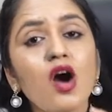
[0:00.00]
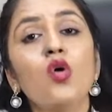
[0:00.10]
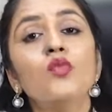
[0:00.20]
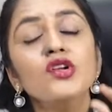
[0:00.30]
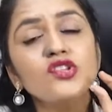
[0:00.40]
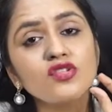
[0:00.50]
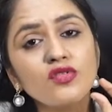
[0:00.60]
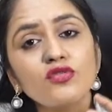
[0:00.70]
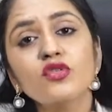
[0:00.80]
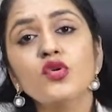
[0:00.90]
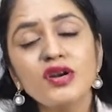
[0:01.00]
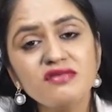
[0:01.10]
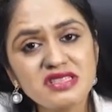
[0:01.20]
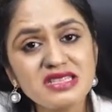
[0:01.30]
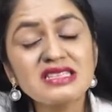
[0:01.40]
how much is a fluid
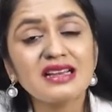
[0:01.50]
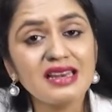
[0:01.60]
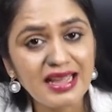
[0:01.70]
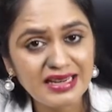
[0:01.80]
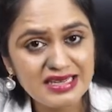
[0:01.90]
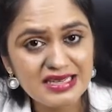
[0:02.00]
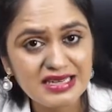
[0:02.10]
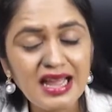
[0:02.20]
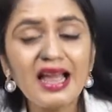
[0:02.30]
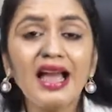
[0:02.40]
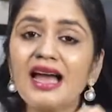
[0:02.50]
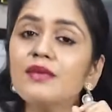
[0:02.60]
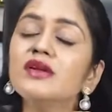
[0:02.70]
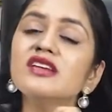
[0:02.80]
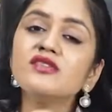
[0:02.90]
which is collected
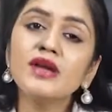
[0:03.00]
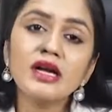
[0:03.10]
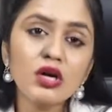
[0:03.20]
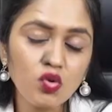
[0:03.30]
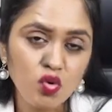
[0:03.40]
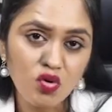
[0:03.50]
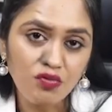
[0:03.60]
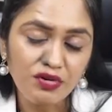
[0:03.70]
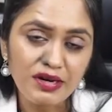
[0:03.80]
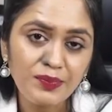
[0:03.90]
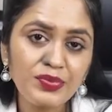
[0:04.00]
and please make a note of it